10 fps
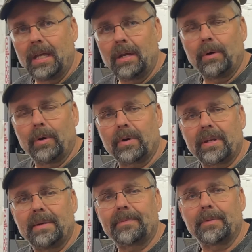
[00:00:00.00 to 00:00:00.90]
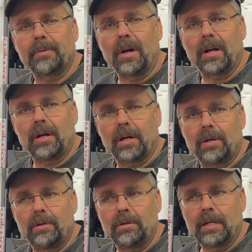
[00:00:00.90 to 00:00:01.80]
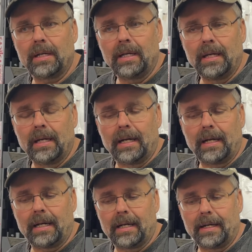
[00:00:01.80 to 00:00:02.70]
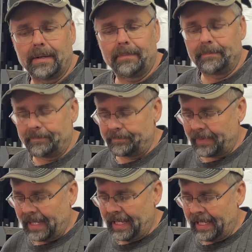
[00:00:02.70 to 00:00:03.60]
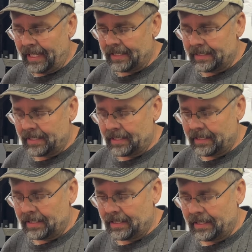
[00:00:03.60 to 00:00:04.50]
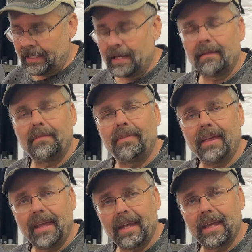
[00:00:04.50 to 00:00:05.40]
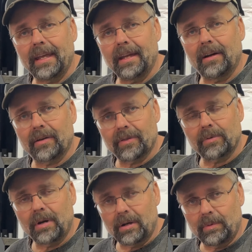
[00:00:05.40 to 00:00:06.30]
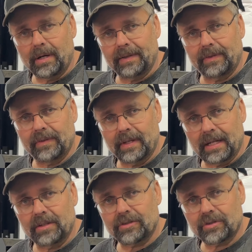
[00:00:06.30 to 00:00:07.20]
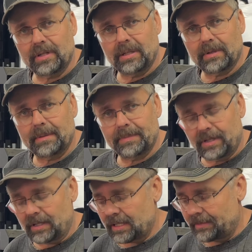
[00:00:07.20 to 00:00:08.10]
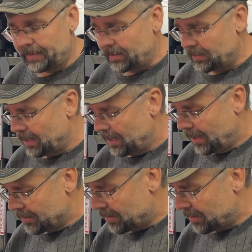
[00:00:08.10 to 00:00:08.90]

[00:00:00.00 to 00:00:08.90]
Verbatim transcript: We ordered them from Rock Auto. Um, and they are the wrong ones. And I'll show you what I'm talking about. So